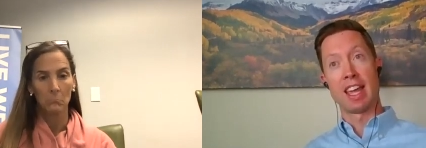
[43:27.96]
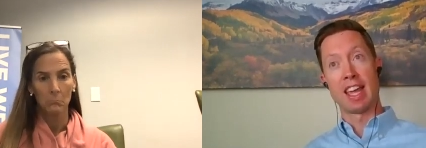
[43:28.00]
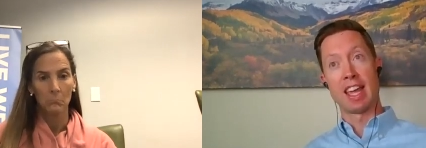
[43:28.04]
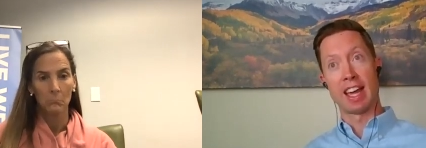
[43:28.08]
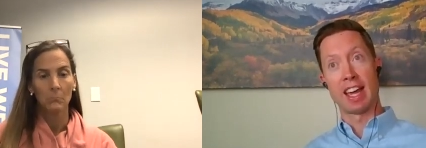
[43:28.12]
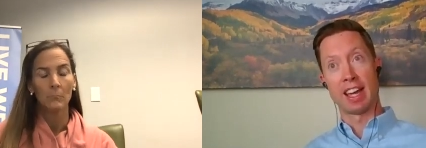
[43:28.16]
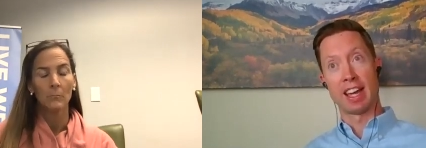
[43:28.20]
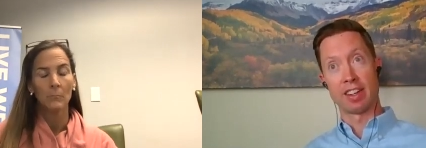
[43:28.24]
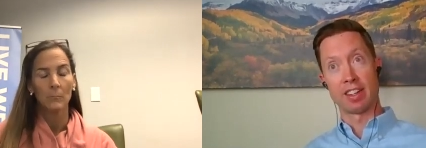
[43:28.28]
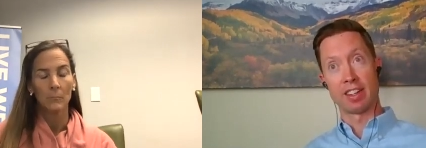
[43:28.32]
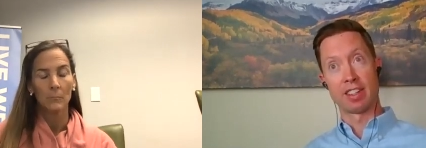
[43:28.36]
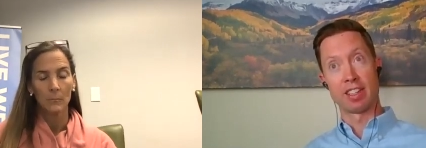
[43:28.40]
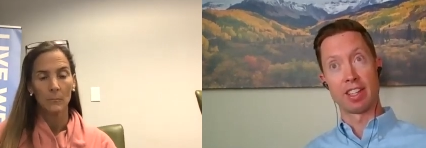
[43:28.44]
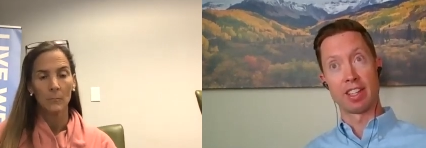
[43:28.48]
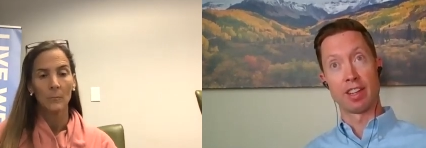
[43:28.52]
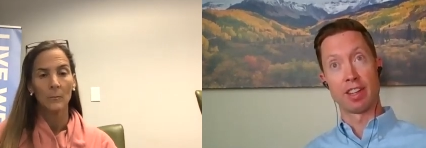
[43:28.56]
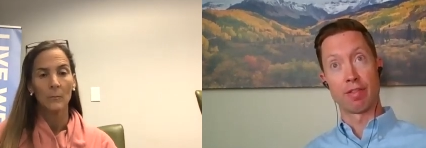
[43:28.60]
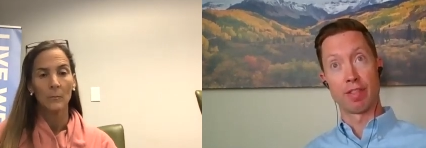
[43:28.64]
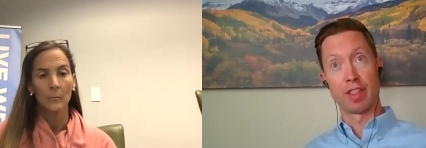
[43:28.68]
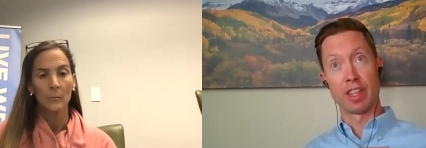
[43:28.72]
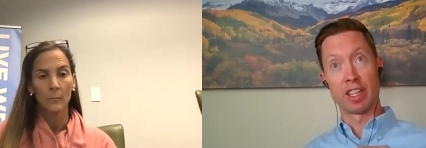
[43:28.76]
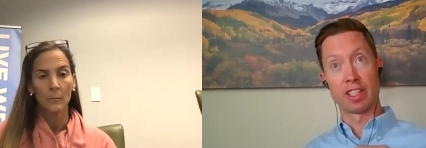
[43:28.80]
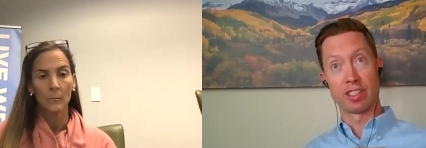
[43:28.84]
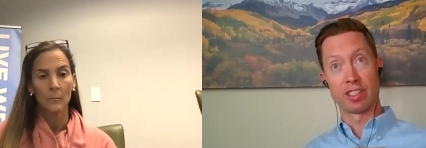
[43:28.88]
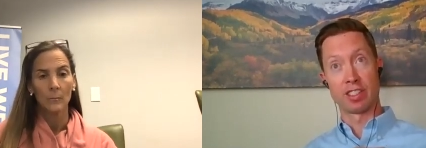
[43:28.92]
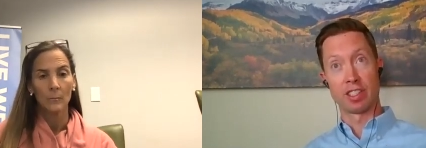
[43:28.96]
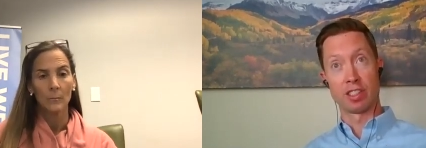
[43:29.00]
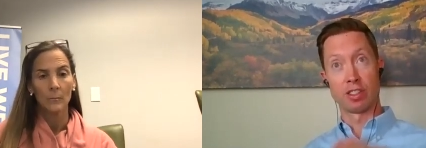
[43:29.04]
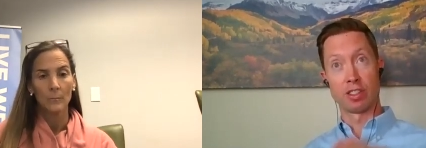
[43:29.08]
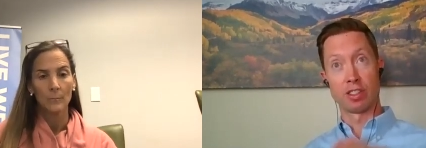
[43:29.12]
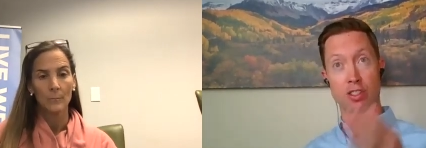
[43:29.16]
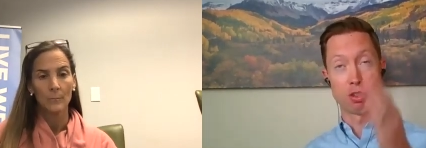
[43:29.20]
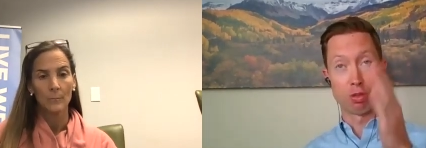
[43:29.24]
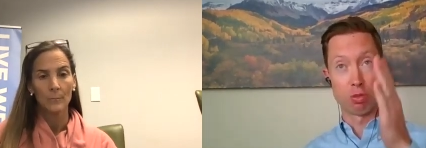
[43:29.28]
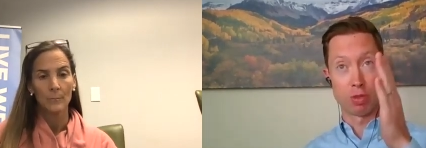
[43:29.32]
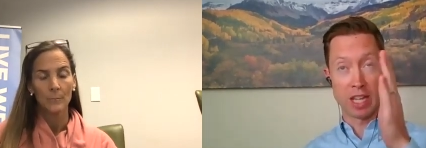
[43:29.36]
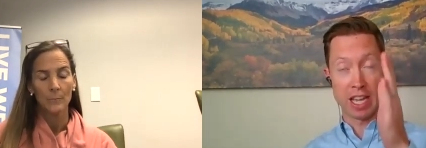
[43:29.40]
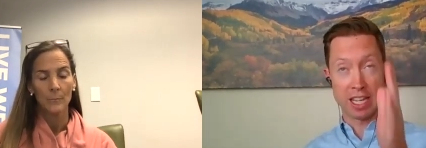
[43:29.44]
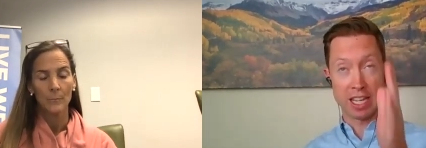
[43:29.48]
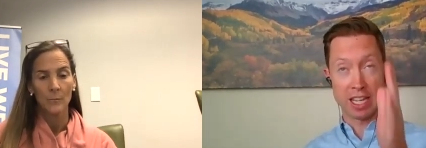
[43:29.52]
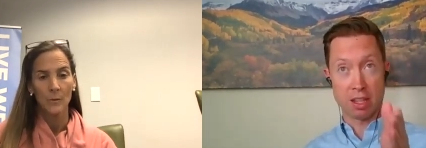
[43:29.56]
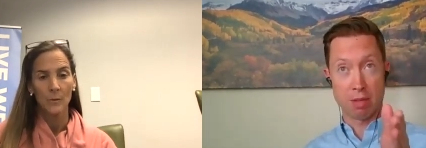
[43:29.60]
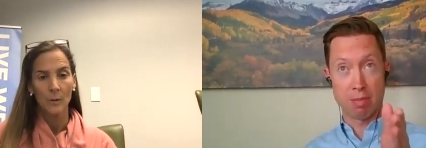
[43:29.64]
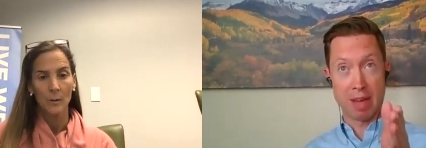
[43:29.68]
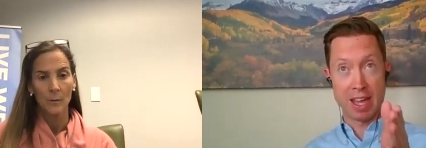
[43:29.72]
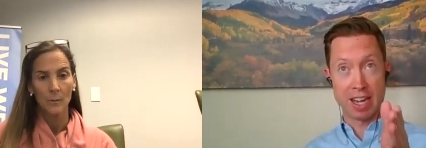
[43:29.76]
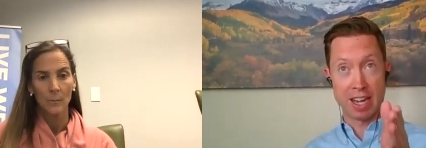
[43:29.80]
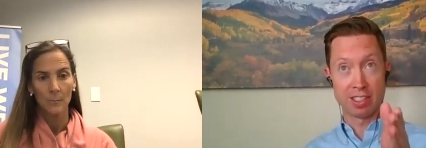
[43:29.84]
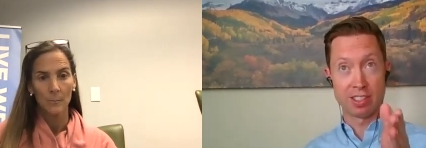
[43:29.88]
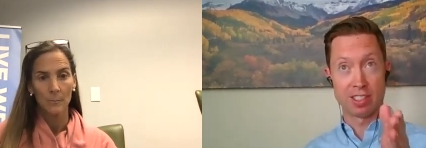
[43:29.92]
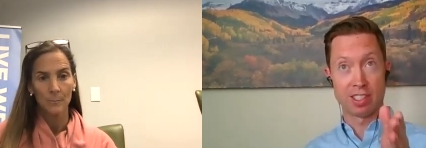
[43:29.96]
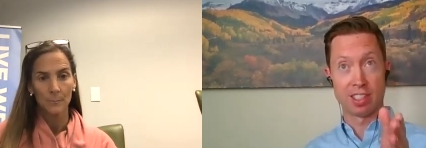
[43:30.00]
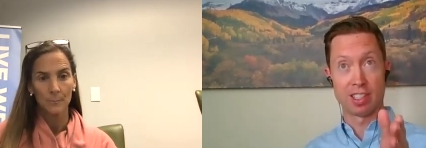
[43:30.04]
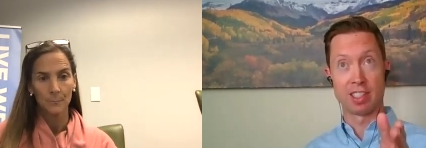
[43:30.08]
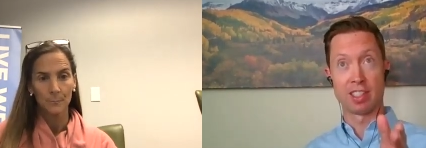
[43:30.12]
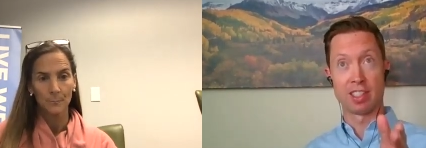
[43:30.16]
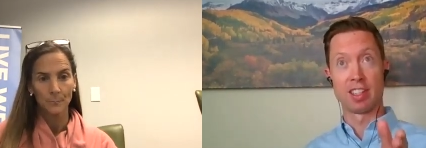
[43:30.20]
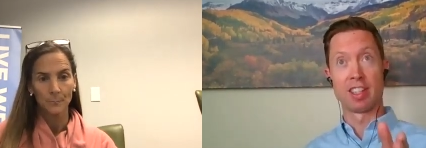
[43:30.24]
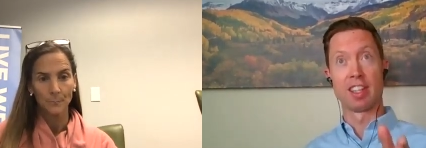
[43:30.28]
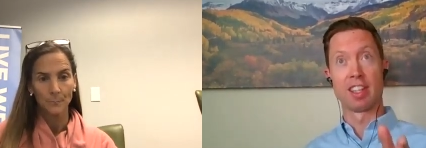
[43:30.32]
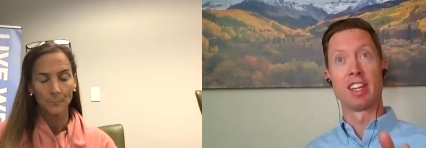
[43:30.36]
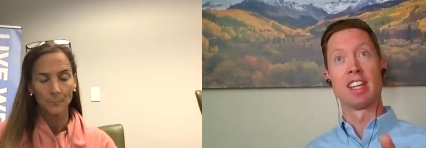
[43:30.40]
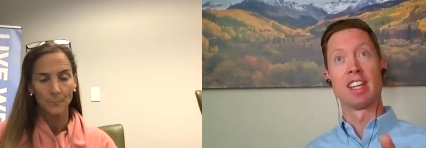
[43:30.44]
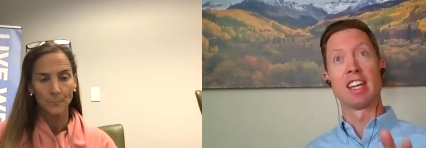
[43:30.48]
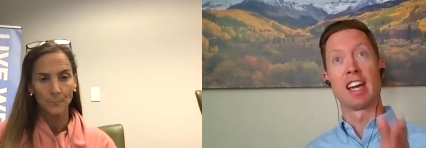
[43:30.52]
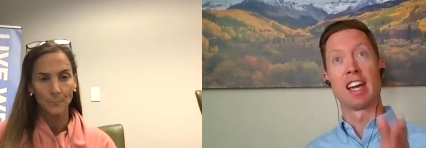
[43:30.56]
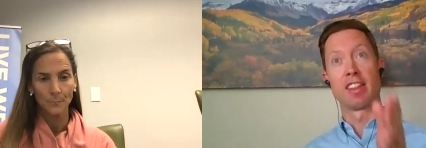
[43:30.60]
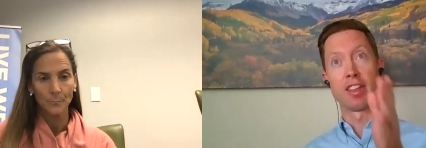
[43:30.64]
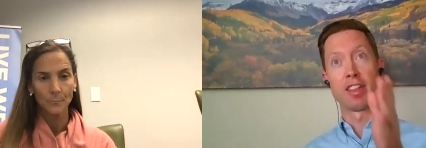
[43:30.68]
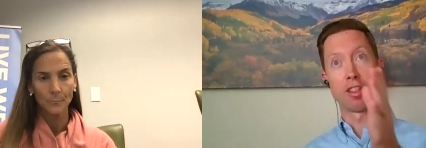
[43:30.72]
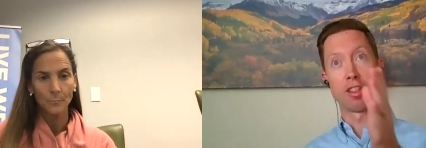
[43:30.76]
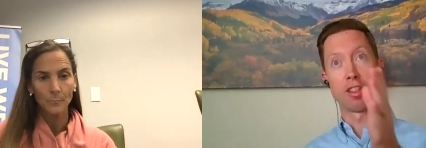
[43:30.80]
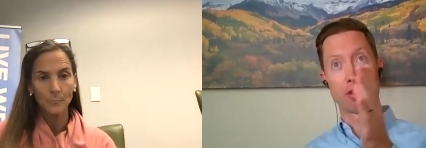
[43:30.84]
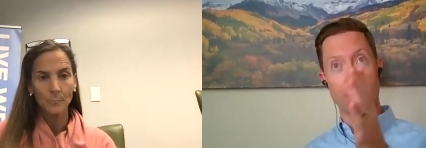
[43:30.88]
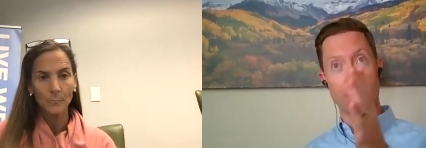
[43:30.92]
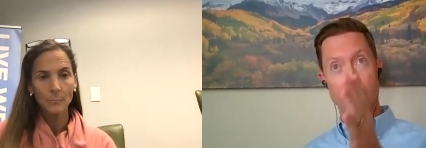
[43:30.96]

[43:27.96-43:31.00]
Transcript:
Speaker 1: And if this is you take the medicine and then